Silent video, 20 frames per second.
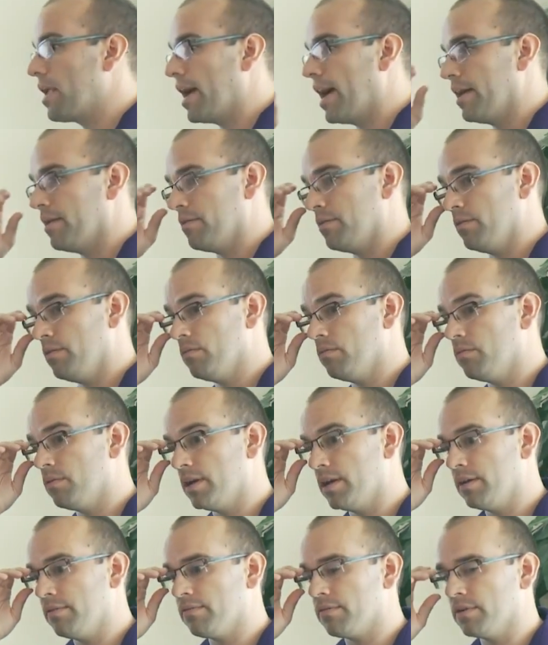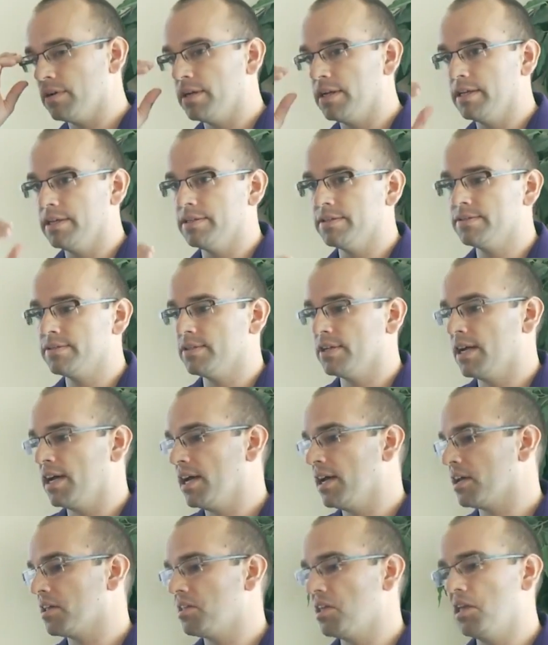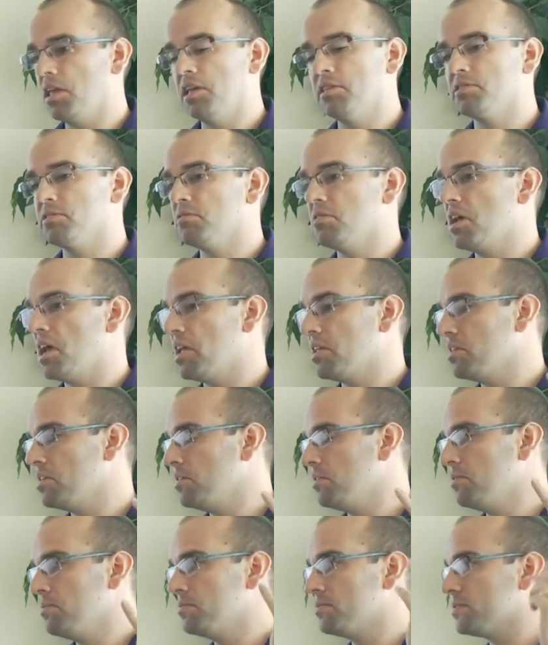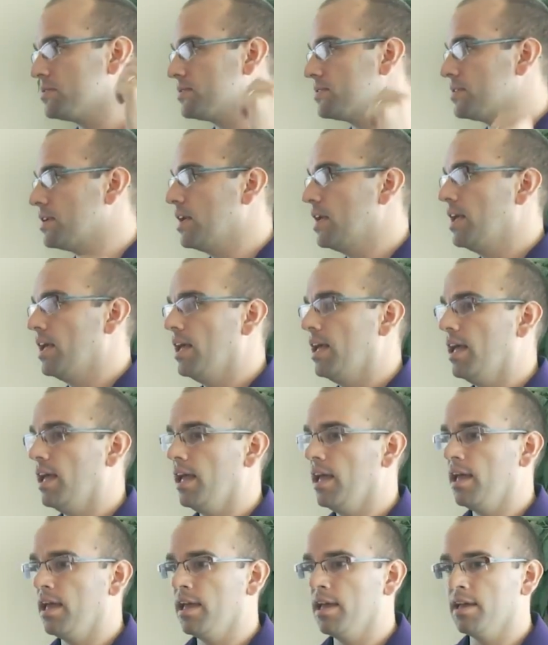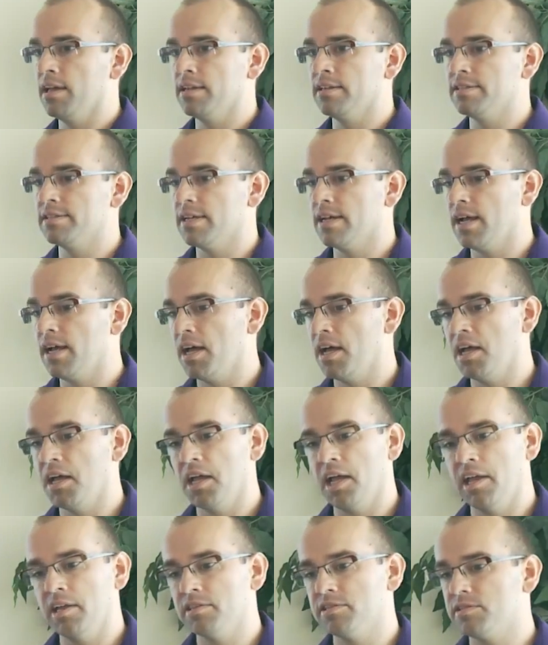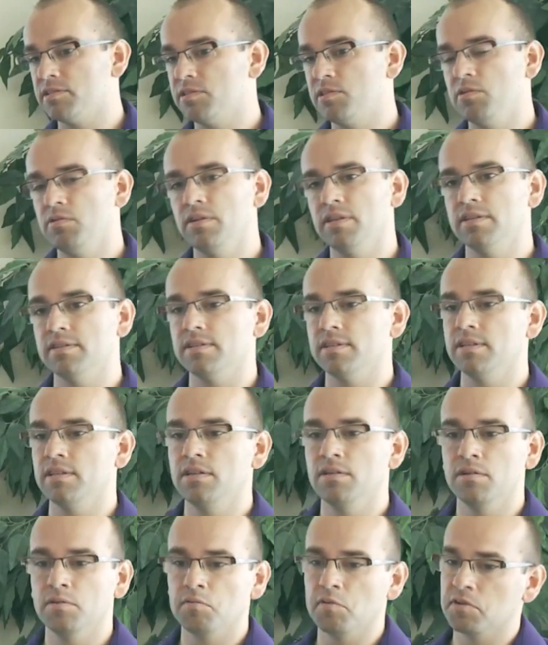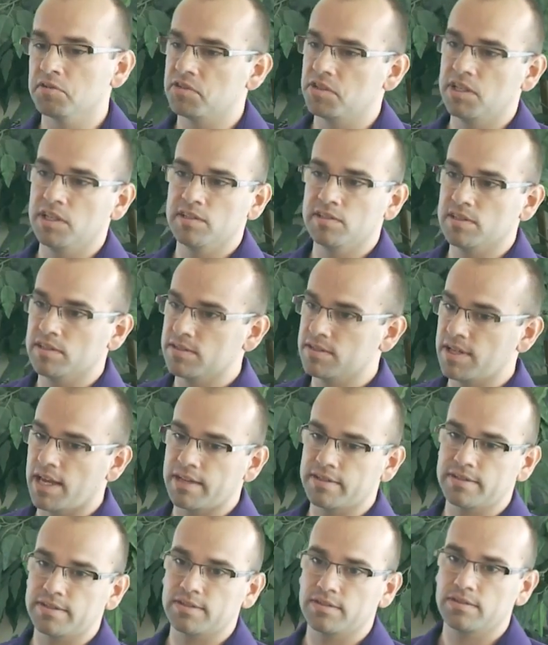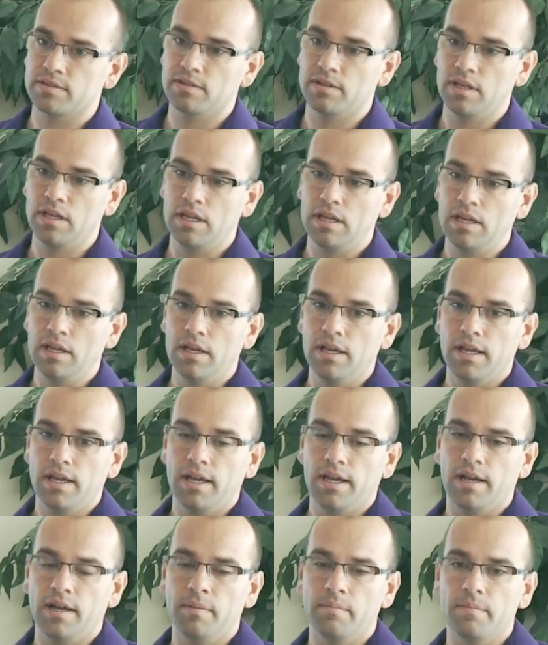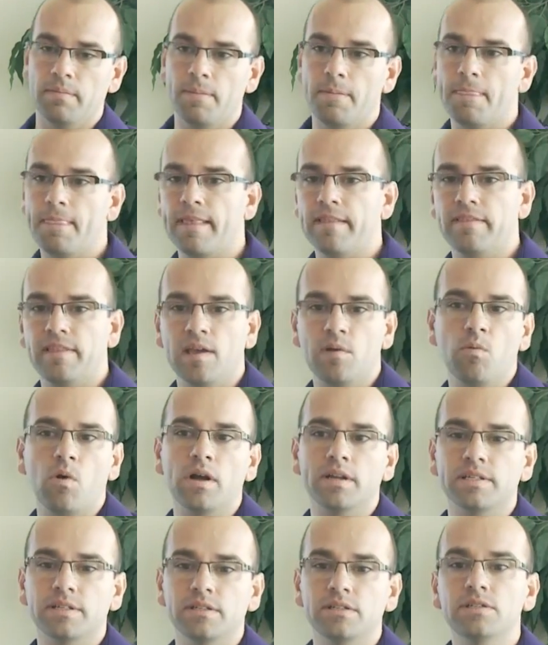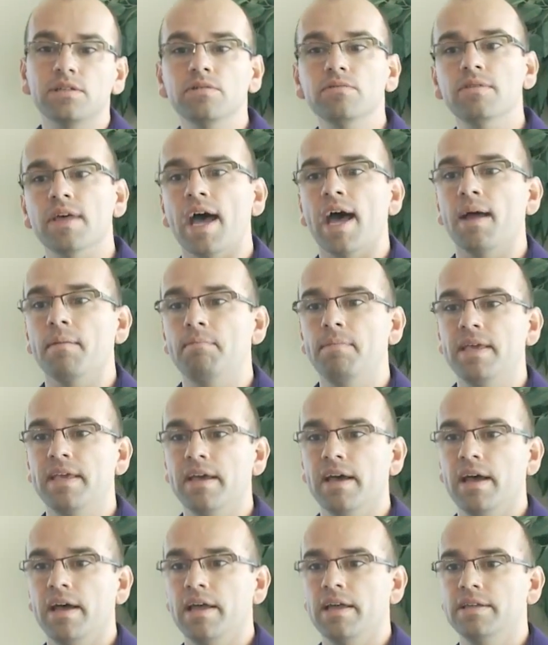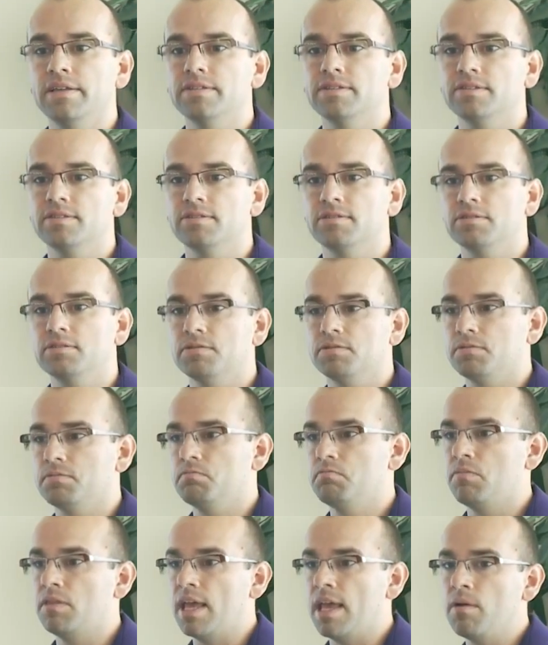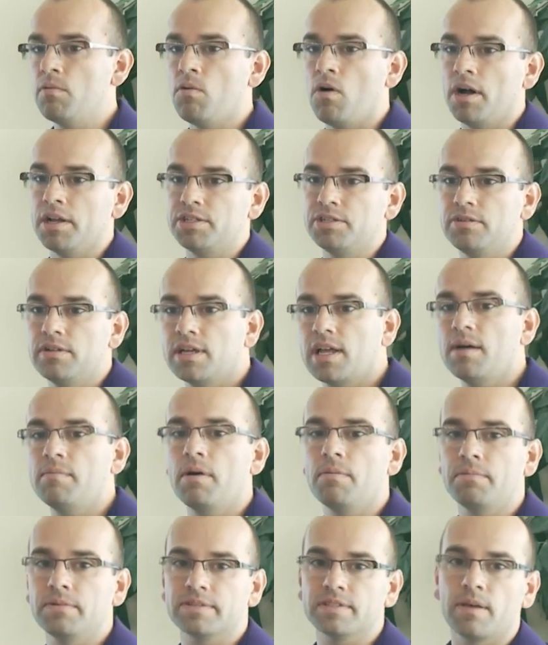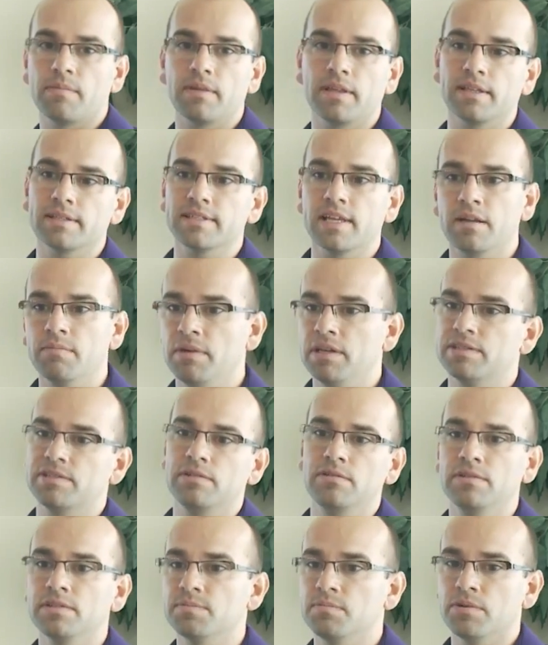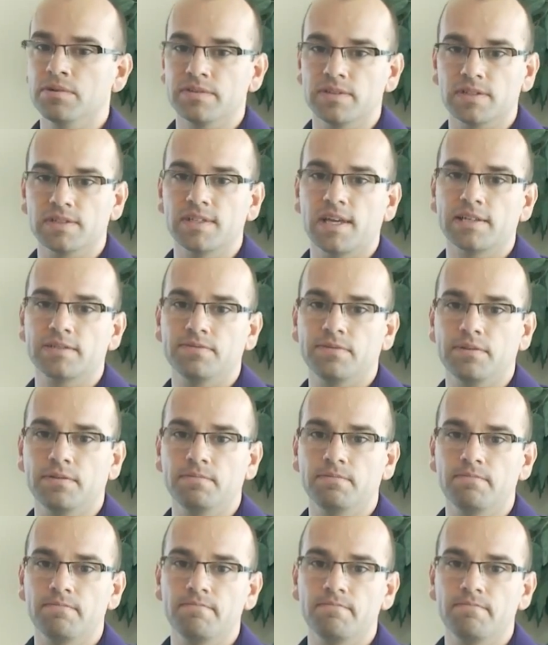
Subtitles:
I don't know, whatever it is, internet use and students in the university and success. They want to do that because they want you to come up with something that's going to make students more successful.